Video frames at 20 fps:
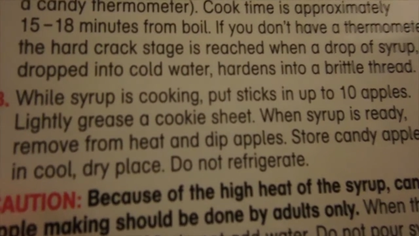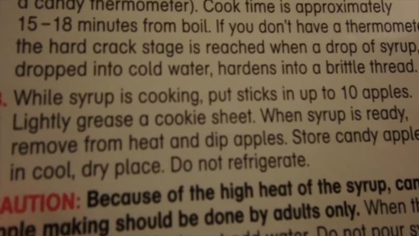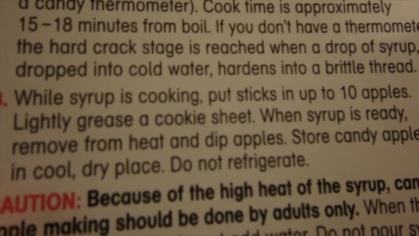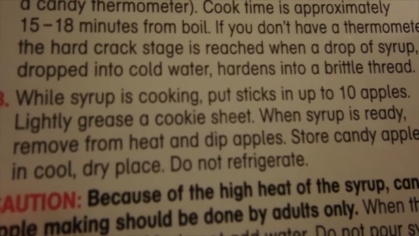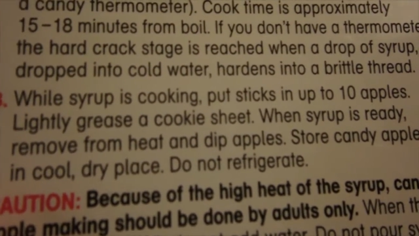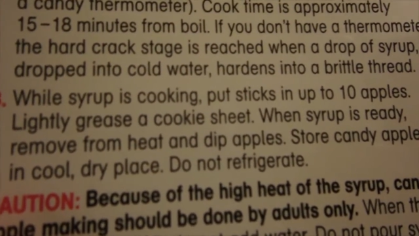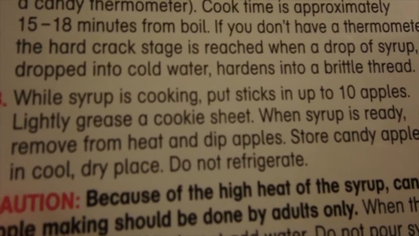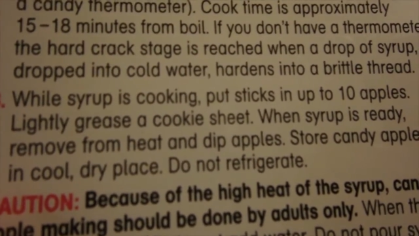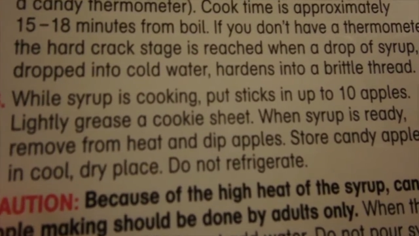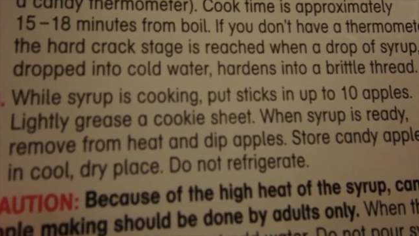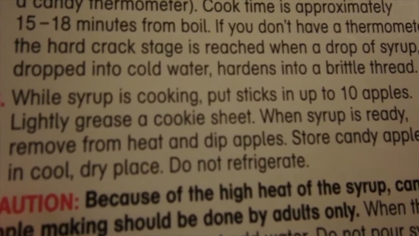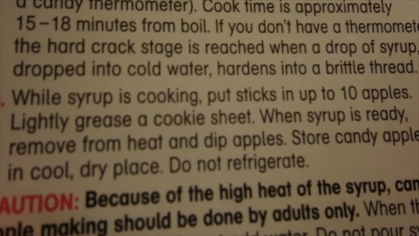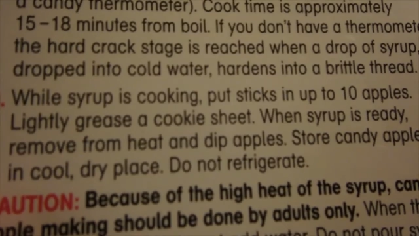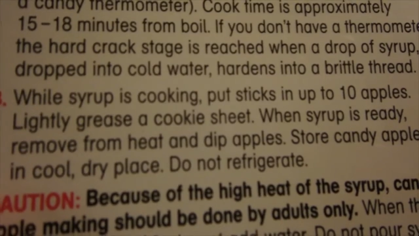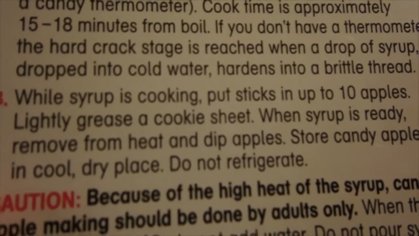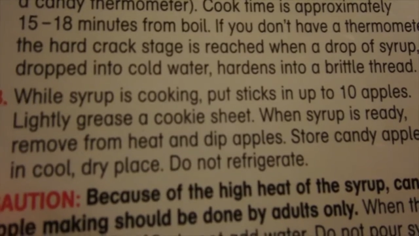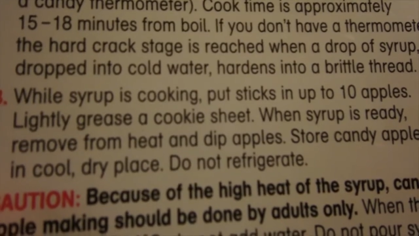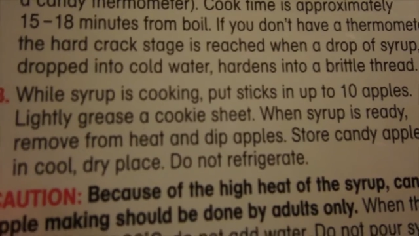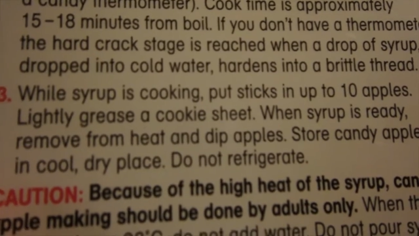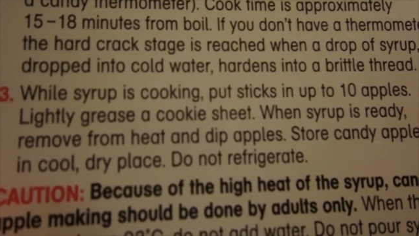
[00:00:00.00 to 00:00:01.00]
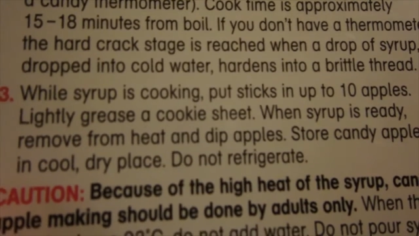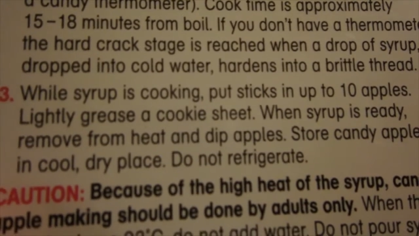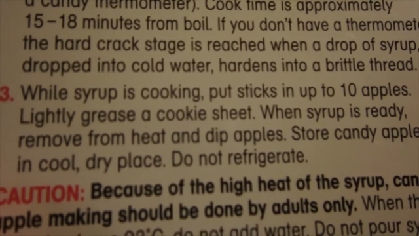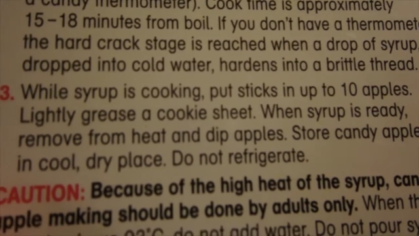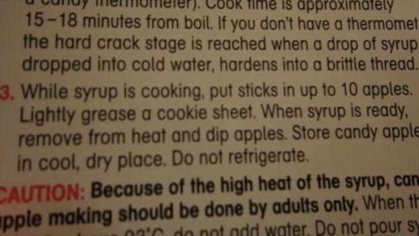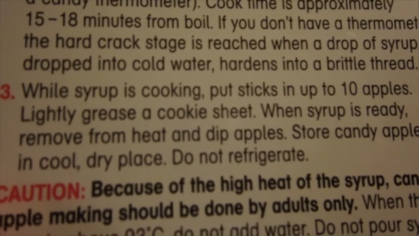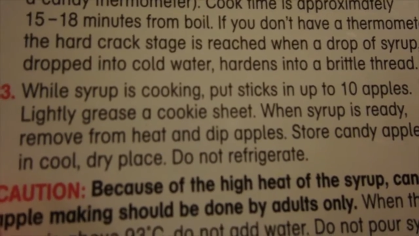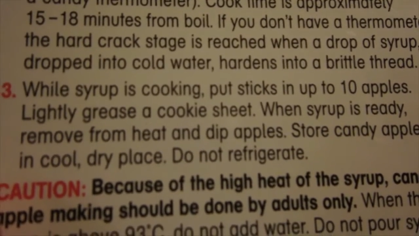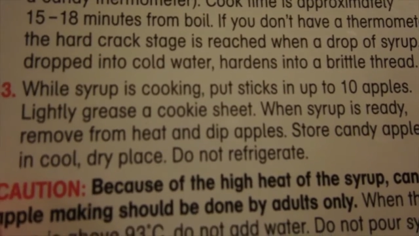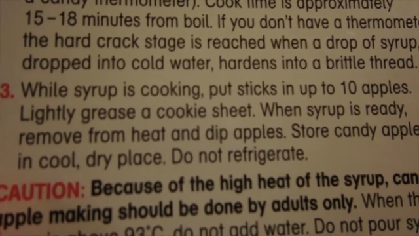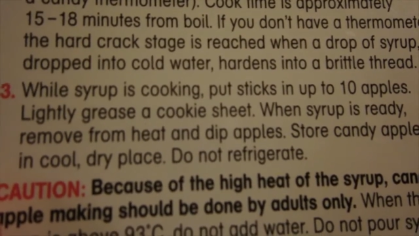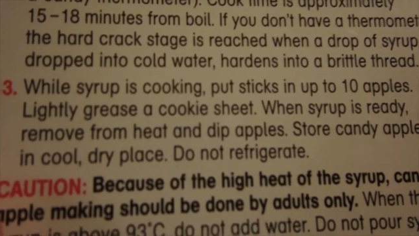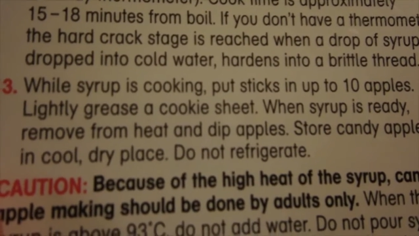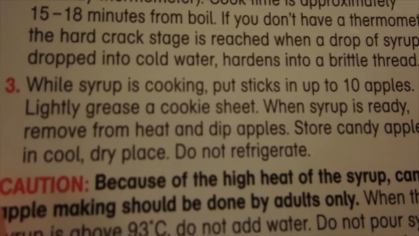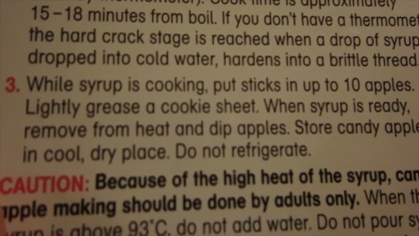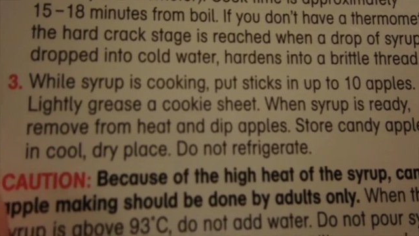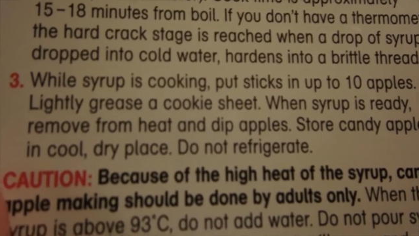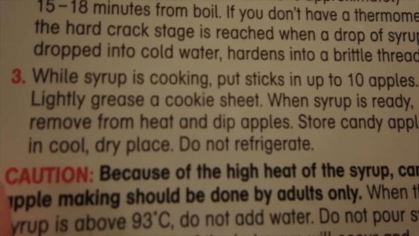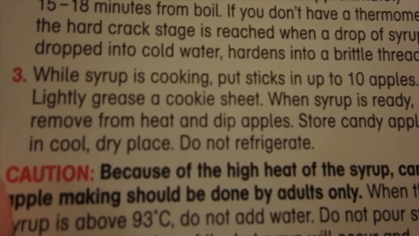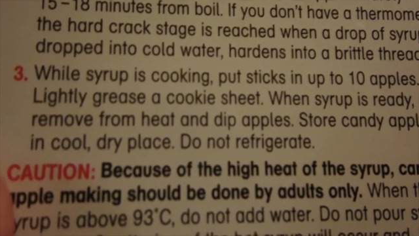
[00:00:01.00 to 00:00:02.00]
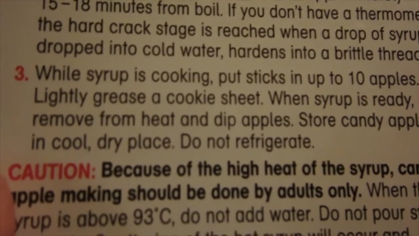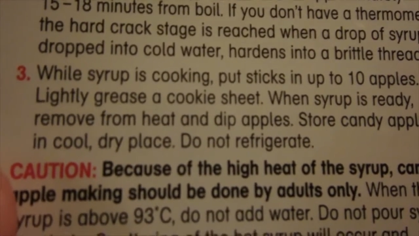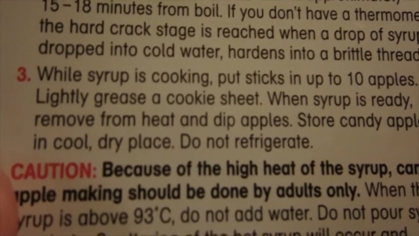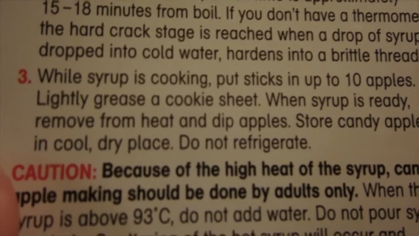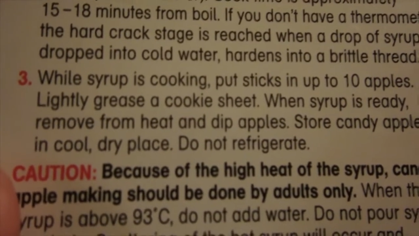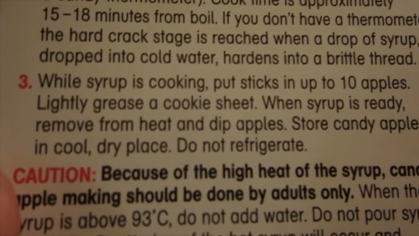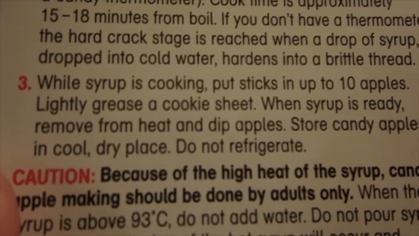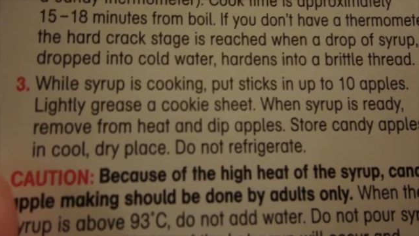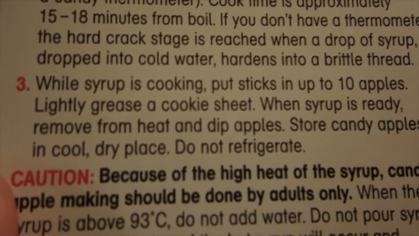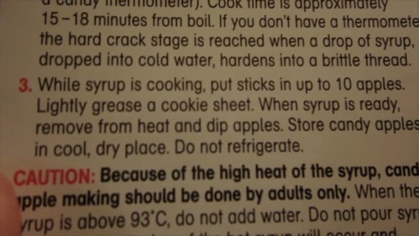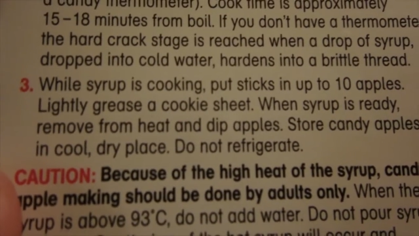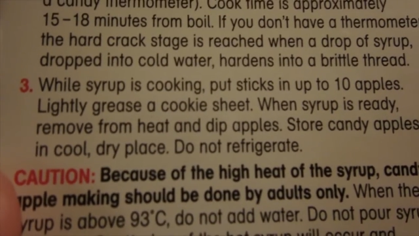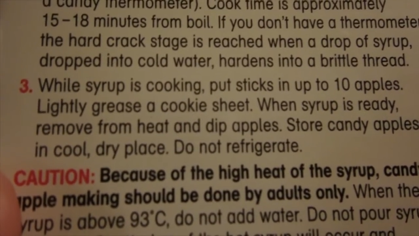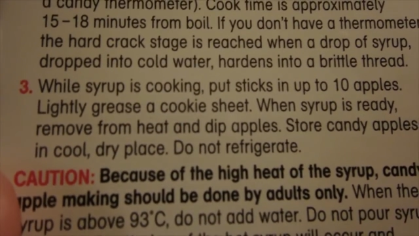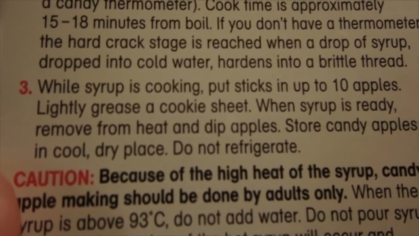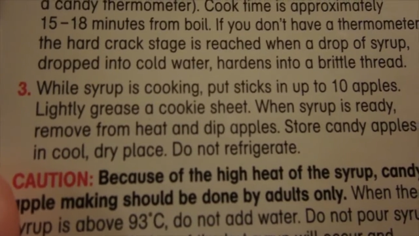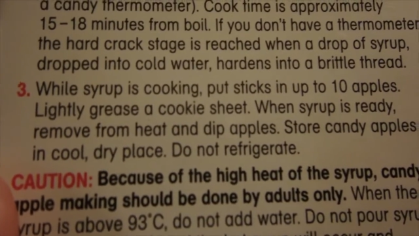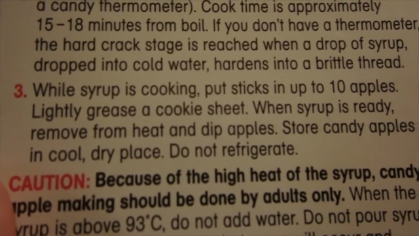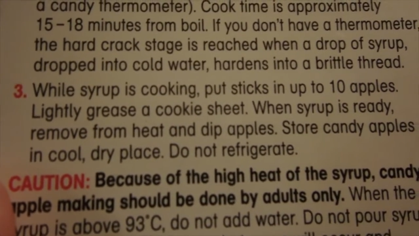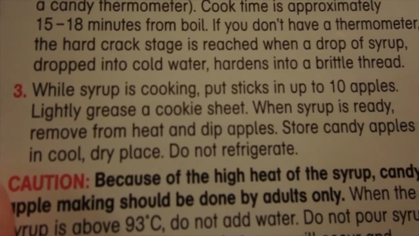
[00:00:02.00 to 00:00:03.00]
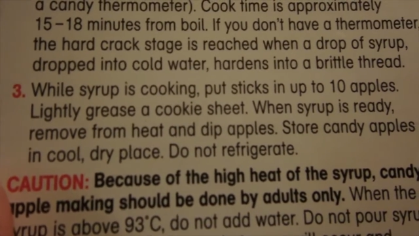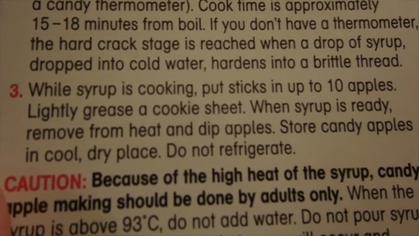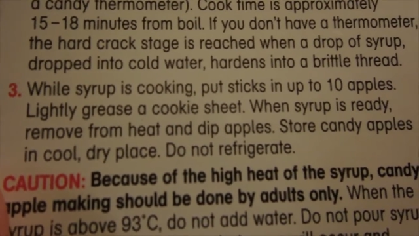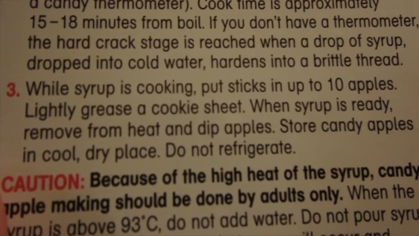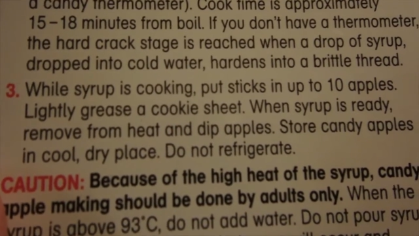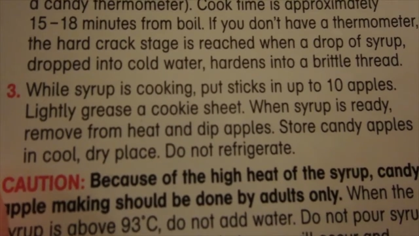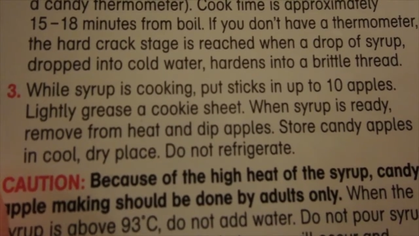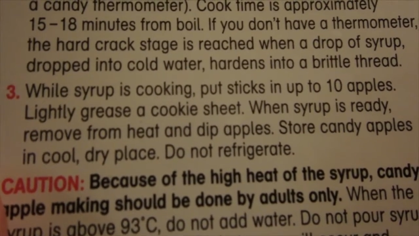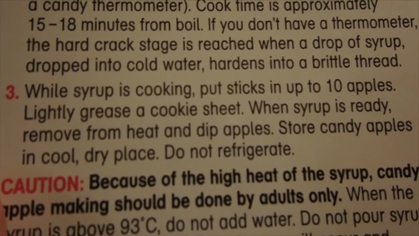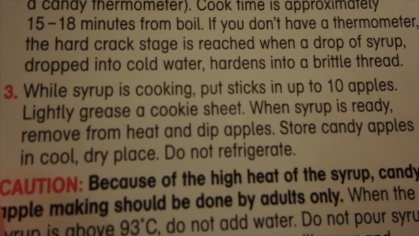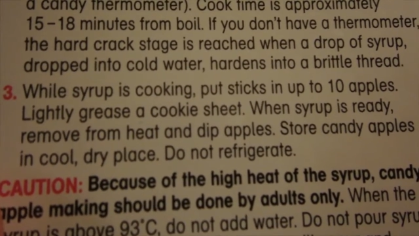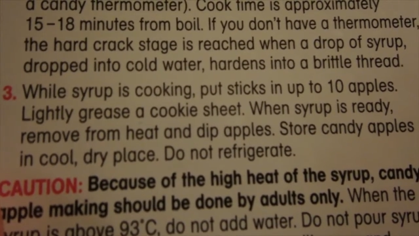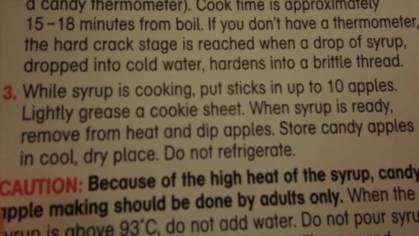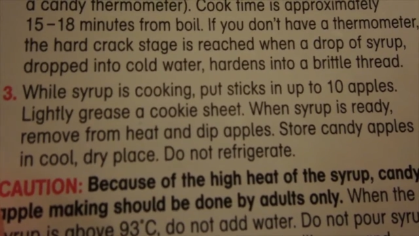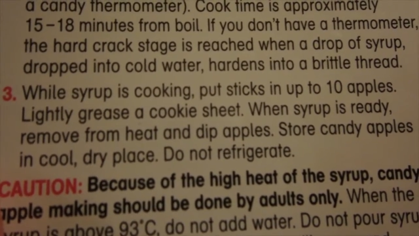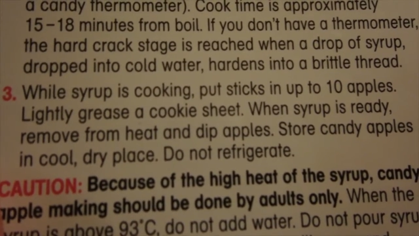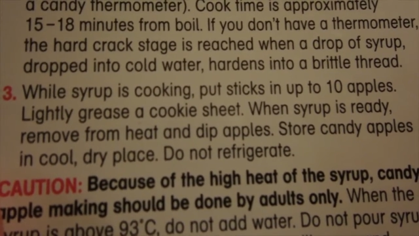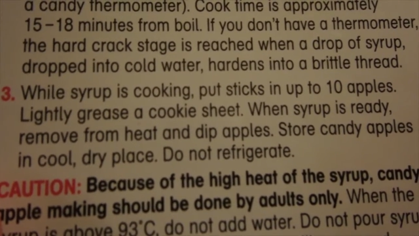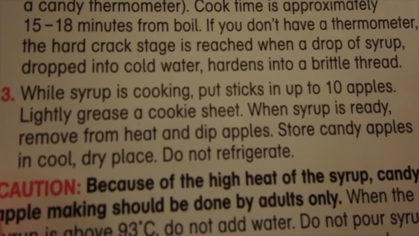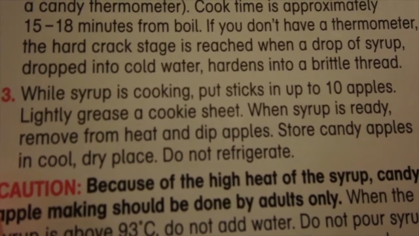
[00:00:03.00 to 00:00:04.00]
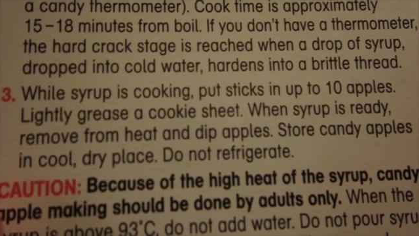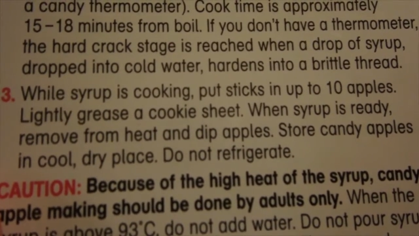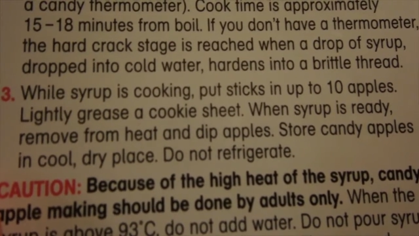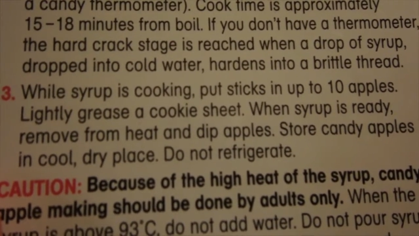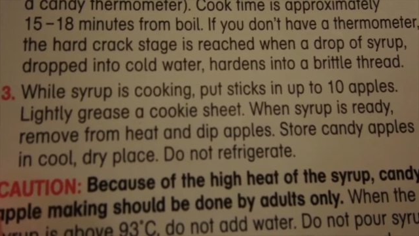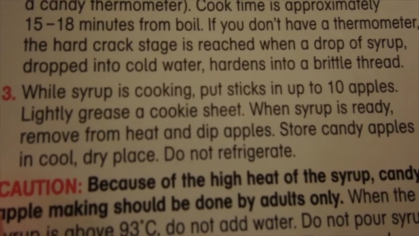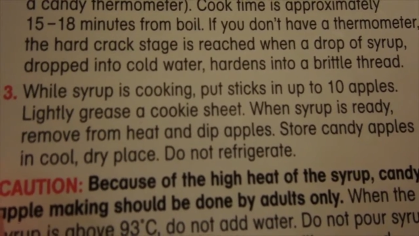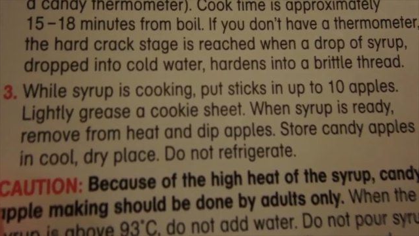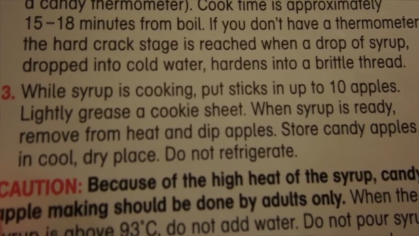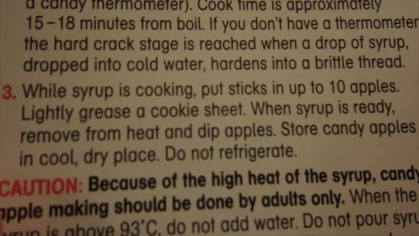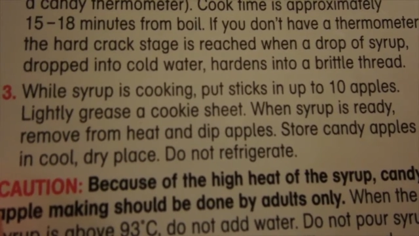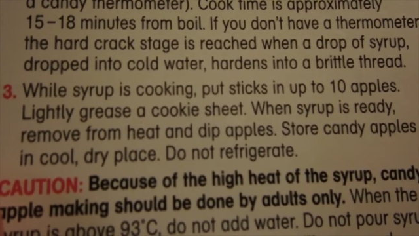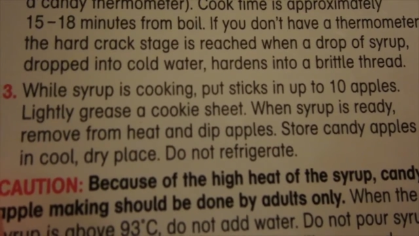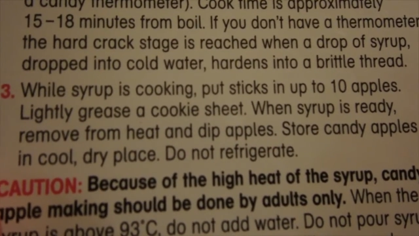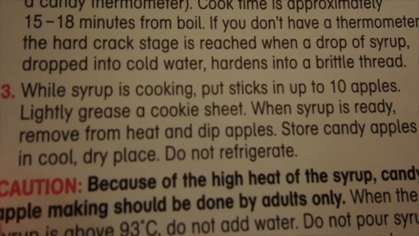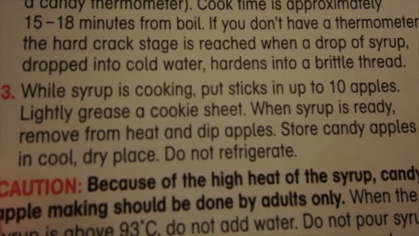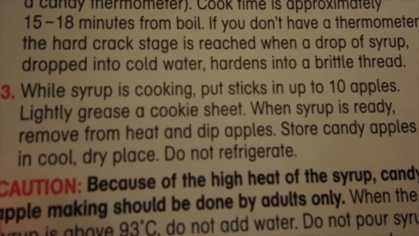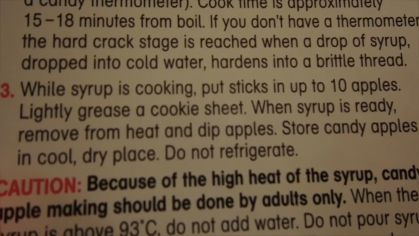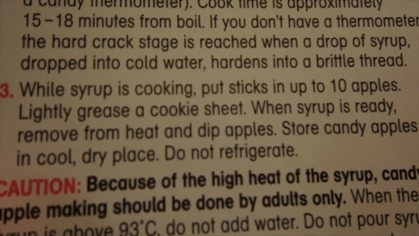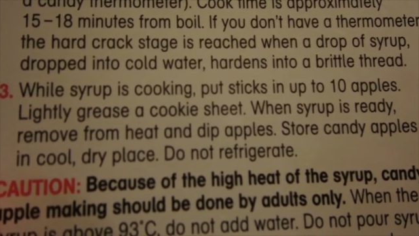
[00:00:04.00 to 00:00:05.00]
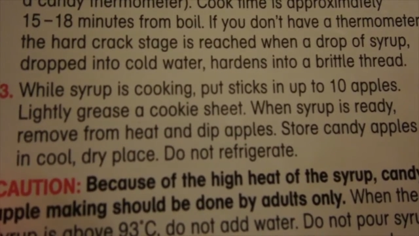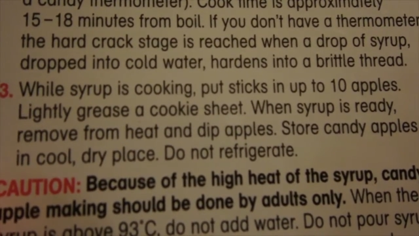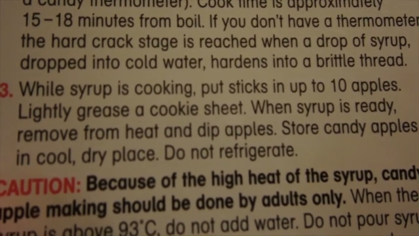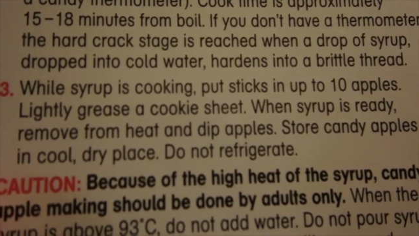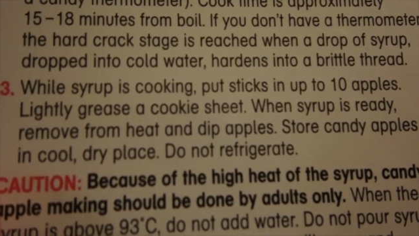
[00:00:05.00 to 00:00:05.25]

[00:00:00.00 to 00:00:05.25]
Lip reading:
[unreadable: no face in view]